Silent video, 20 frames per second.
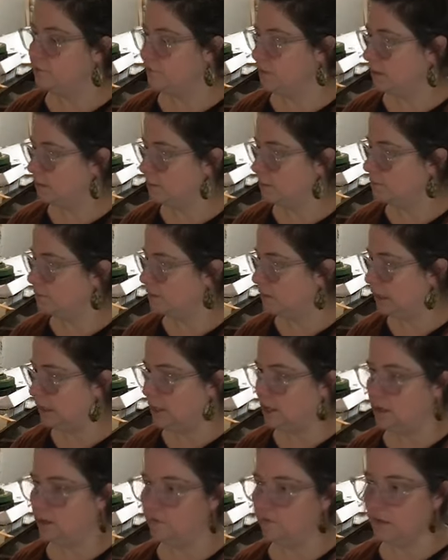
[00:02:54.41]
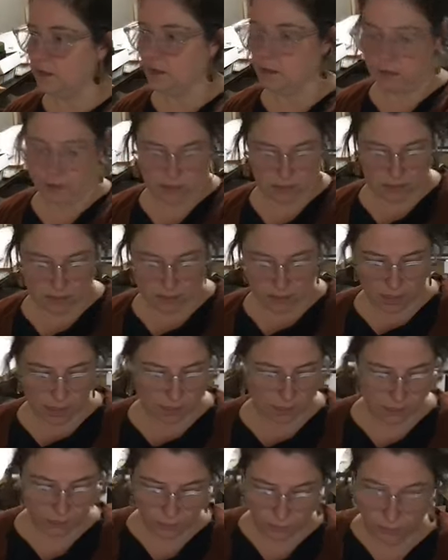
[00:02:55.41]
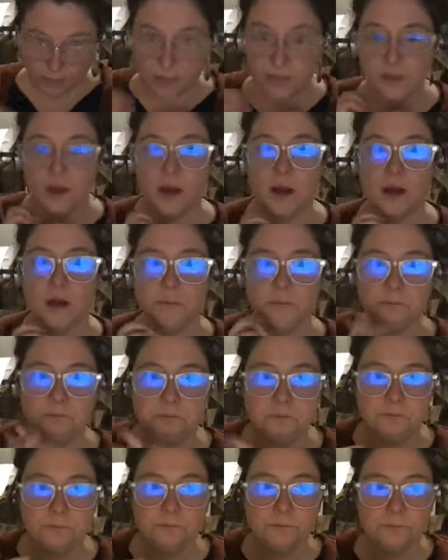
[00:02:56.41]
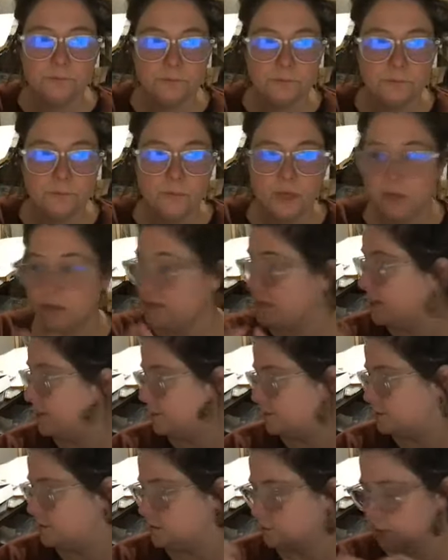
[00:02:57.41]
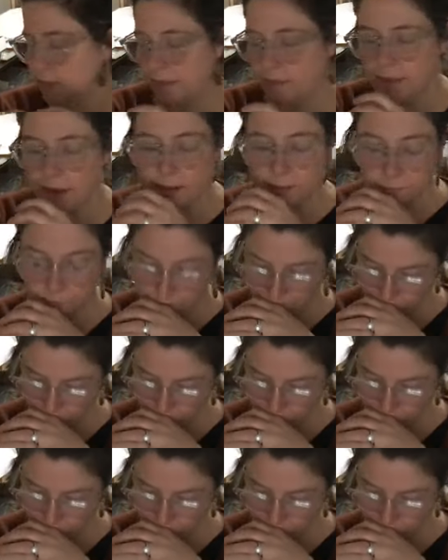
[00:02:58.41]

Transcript: completely filled to the hilt with tins like that.